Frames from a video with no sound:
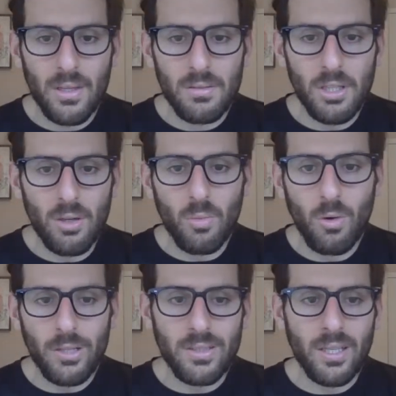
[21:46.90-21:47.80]
you know,
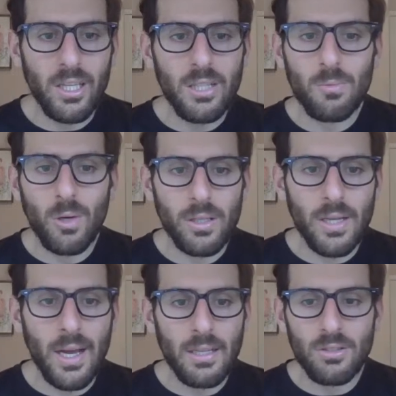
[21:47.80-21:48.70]
what to eat, what
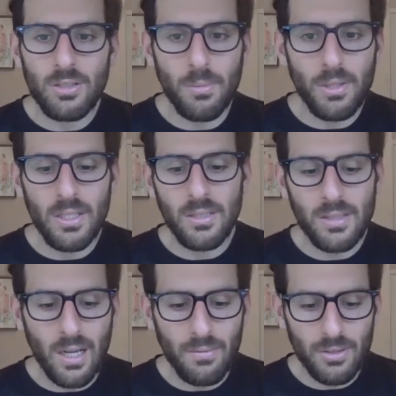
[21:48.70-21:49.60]
not. Some of these
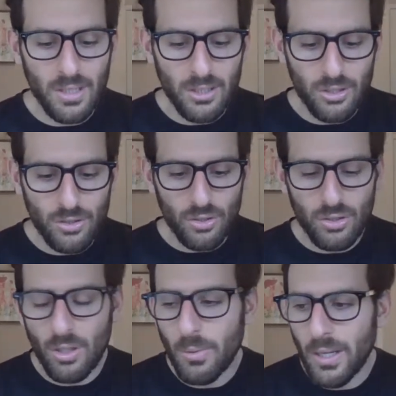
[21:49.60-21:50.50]
conversations are
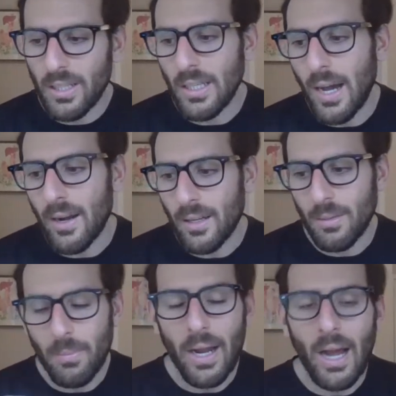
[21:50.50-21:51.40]
so idiotic
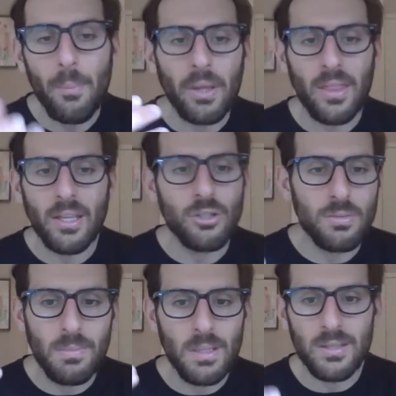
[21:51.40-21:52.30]
and myopic, they
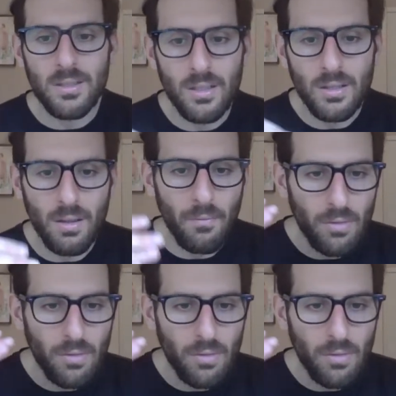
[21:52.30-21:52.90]
just miss the the,